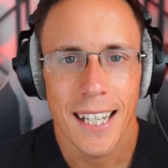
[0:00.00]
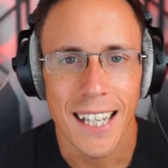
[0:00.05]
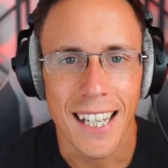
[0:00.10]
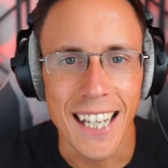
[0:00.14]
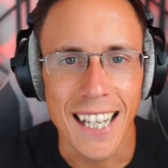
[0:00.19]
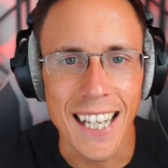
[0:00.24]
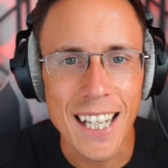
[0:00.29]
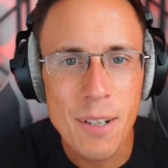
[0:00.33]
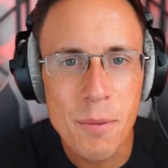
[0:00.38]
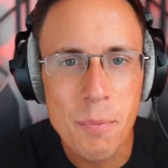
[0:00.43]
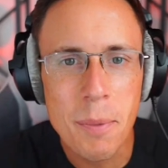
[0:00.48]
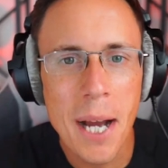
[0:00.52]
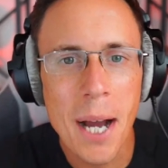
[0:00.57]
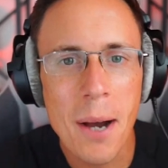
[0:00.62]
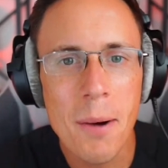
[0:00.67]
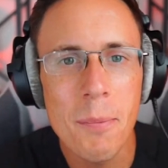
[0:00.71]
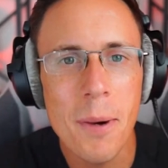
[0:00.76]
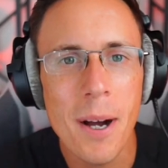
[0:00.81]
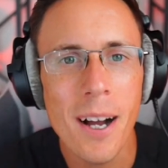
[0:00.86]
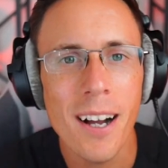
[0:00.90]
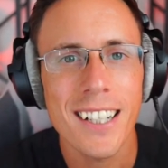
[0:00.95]
Inbound
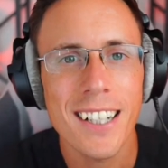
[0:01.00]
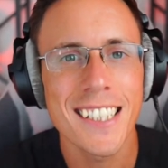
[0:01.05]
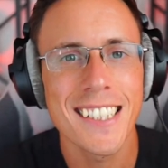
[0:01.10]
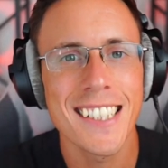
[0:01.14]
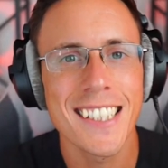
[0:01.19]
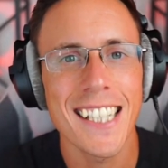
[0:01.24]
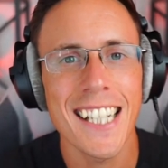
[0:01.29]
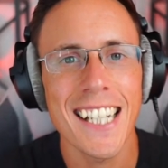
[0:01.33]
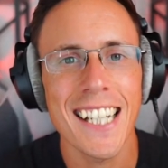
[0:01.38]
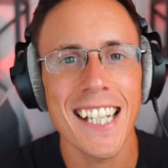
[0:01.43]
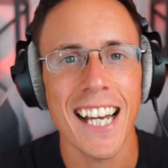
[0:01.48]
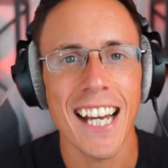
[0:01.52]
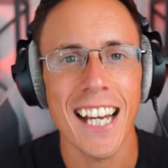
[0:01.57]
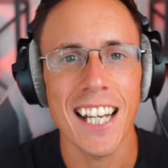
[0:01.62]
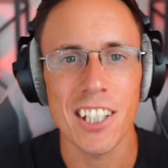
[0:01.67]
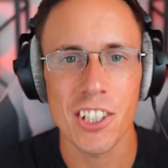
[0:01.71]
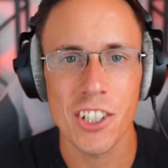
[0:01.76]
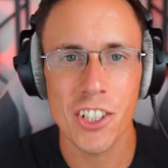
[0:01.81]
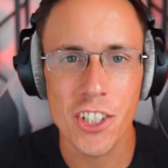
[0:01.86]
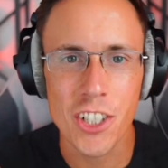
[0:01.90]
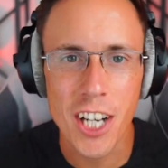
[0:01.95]
marketing
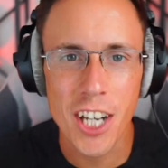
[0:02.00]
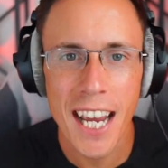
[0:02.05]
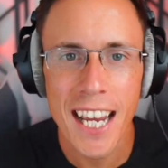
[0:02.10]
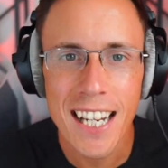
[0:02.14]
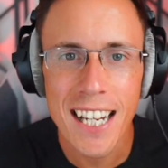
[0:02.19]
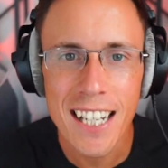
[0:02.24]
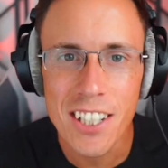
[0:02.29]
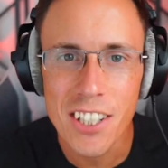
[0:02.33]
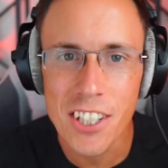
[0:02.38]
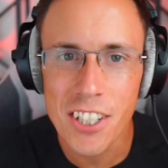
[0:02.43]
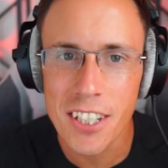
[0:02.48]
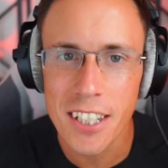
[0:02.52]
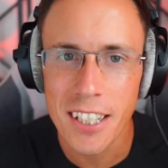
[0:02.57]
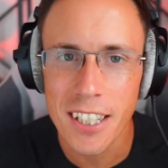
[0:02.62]
has changed